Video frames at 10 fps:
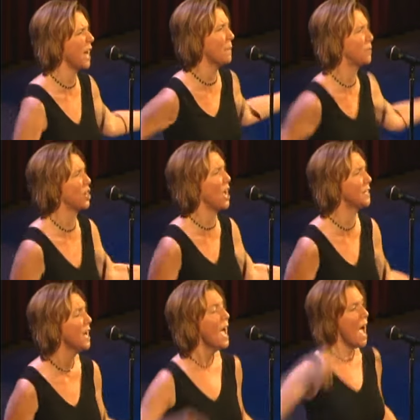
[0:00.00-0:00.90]
I'm shit
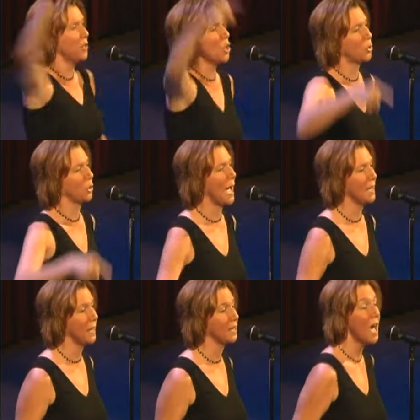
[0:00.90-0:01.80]
and neutralize
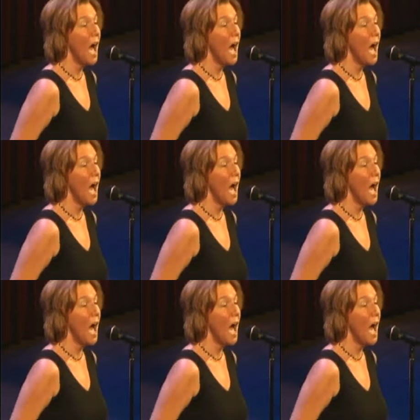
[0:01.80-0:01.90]
it.